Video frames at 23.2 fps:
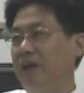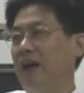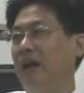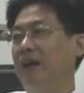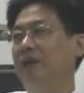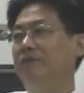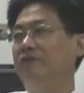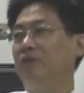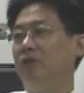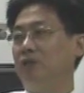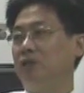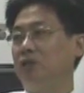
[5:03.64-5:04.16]

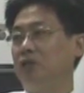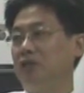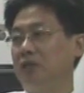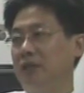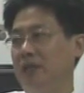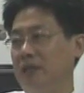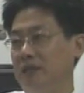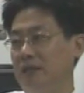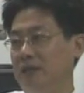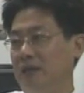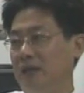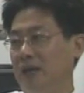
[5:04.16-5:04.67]
unfortunate
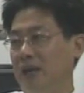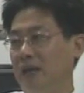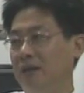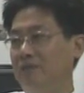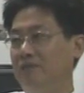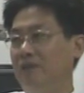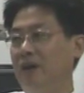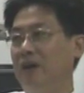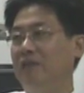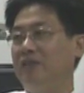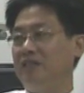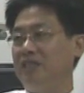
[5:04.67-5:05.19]
and
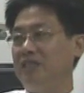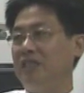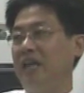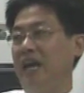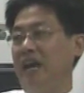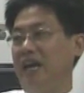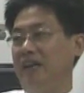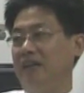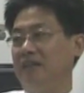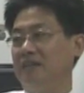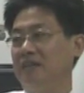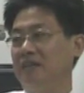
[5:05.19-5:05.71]
very sad
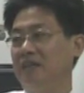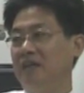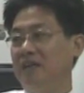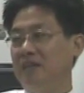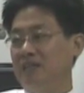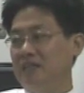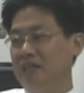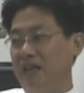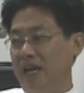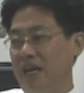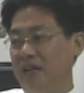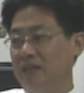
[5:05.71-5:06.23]

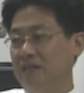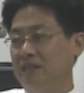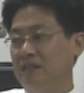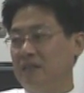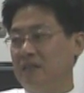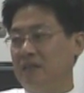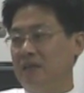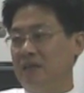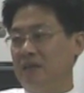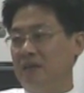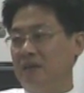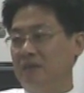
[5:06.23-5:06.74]
that
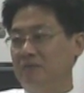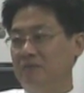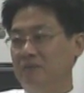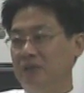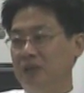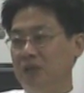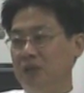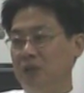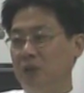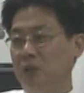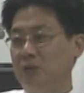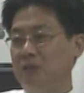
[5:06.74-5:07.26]
we
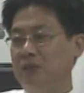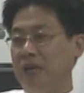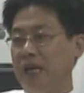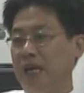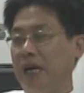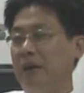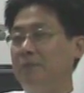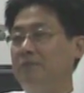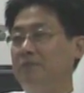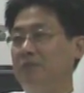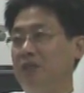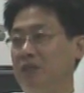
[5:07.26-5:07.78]
don't take
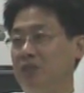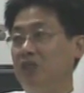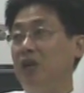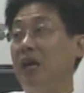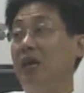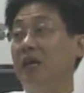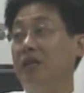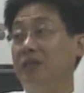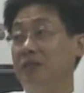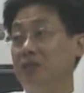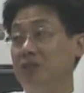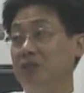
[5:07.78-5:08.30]
up the
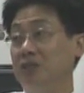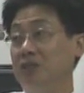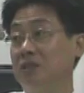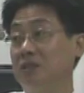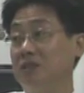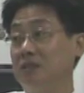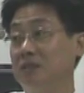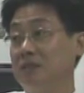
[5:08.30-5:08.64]
challenge.